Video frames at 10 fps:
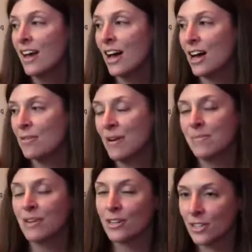I'm
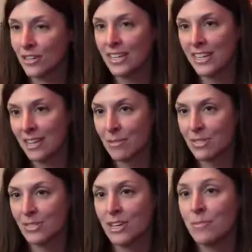their attorney, and I'm
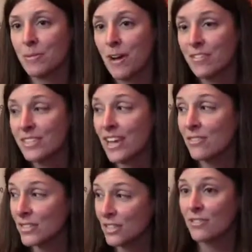also the HIPAA privacy
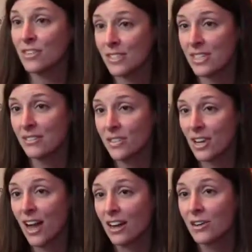officer for the City of
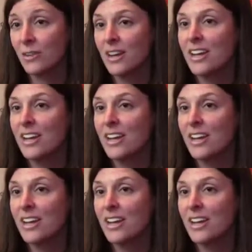Chicago.